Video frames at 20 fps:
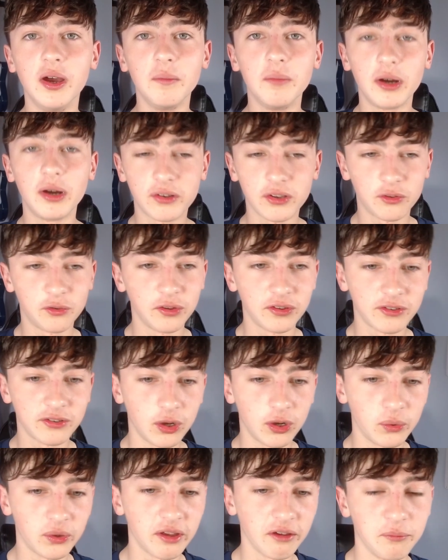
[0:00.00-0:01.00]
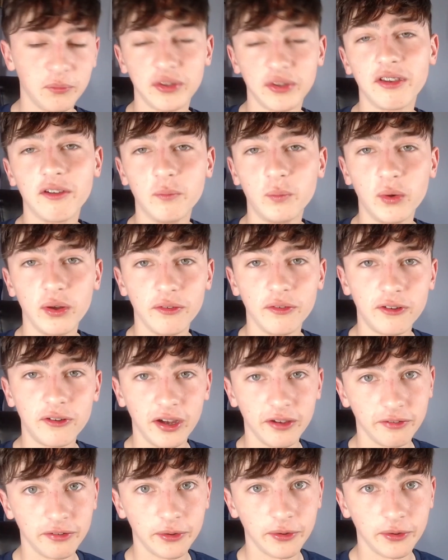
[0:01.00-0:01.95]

but because of his goal, we'll give him a 7.5.